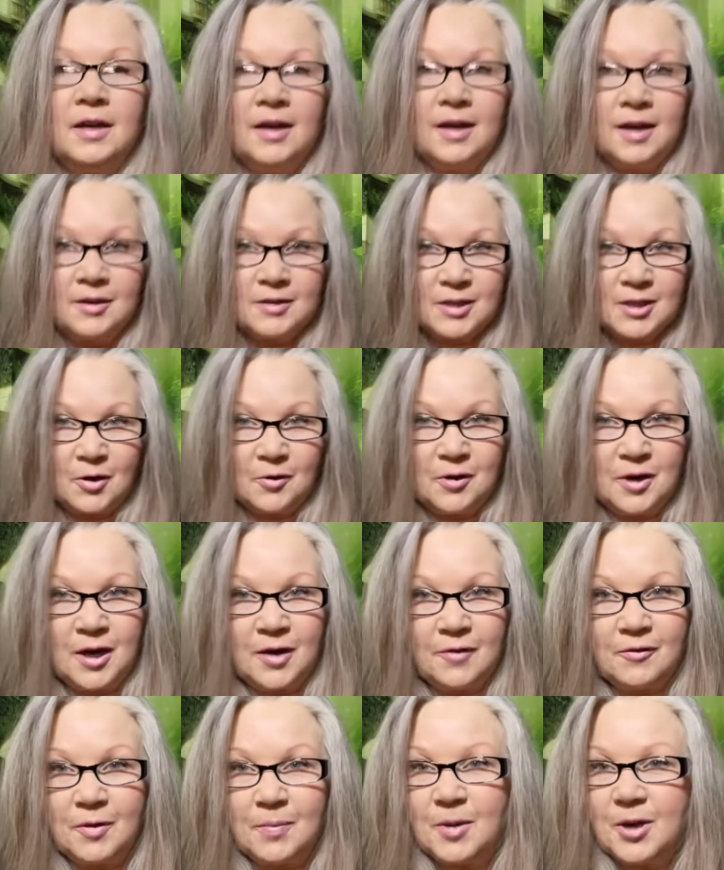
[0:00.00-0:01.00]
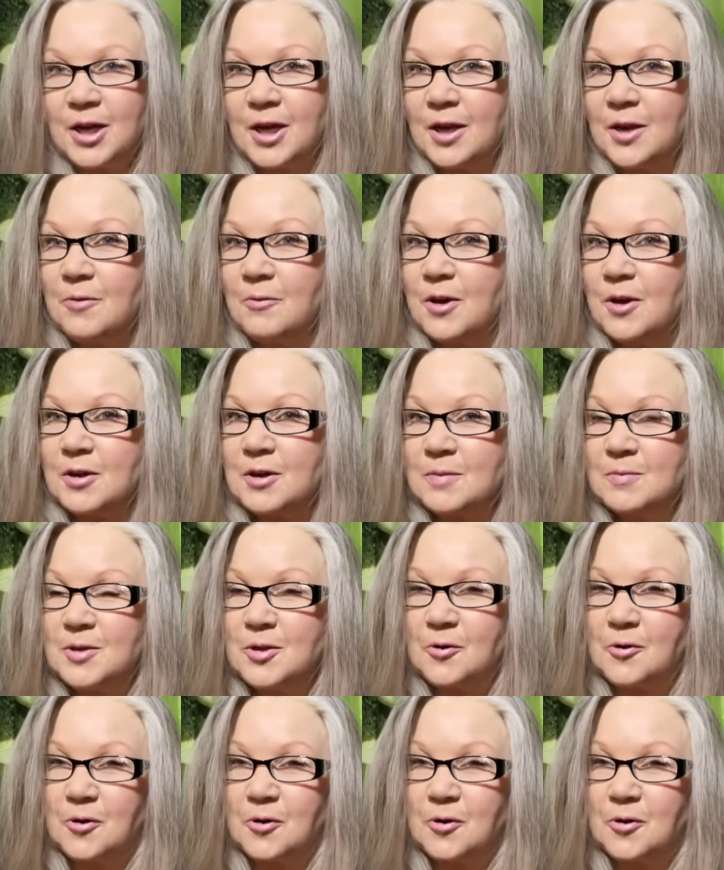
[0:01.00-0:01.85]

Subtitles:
How's it going, everybody? Welcome to